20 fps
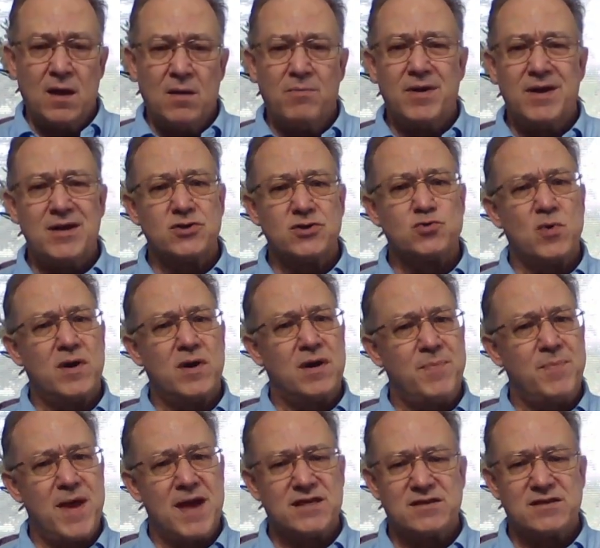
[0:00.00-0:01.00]
But here's what
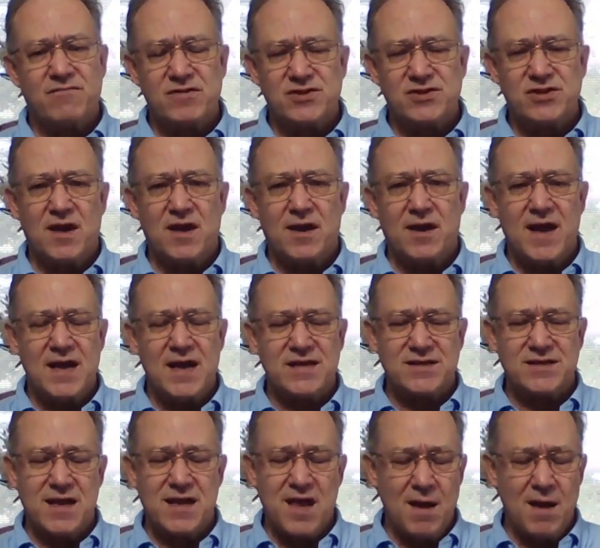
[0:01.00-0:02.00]
OnPassive has done. As
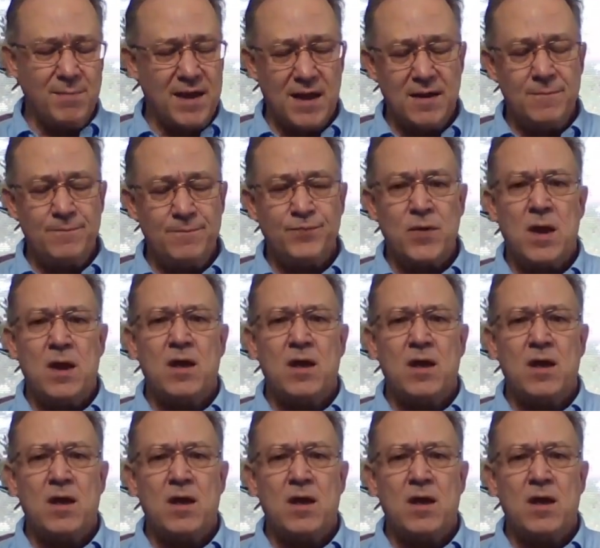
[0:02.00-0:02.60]
they come in,